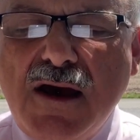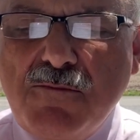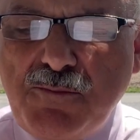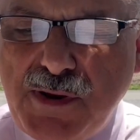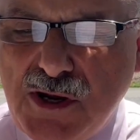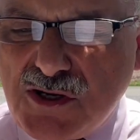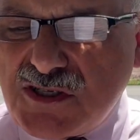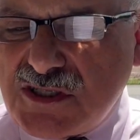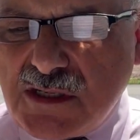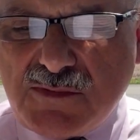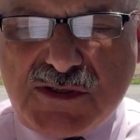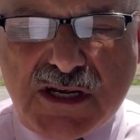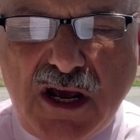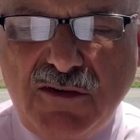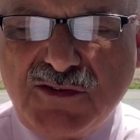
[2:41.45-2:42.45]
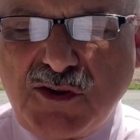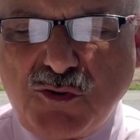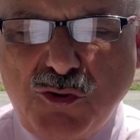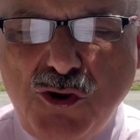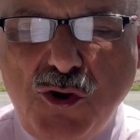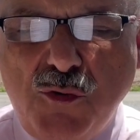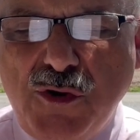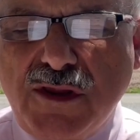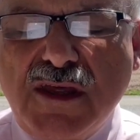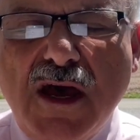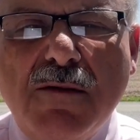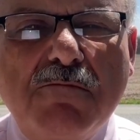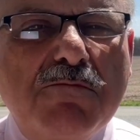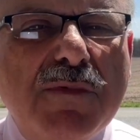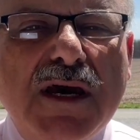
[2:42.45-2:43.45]
pierced themselves through
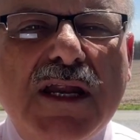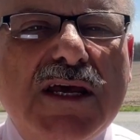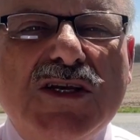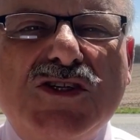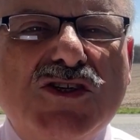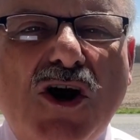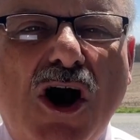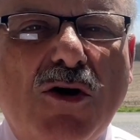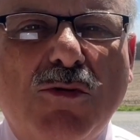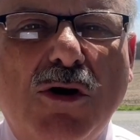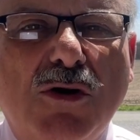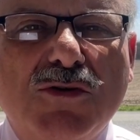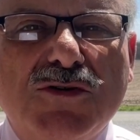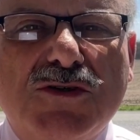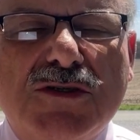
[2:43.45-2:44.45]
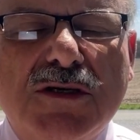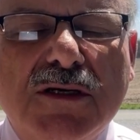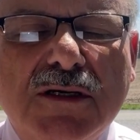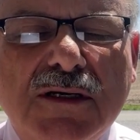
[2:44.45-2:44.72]
with many sorrows.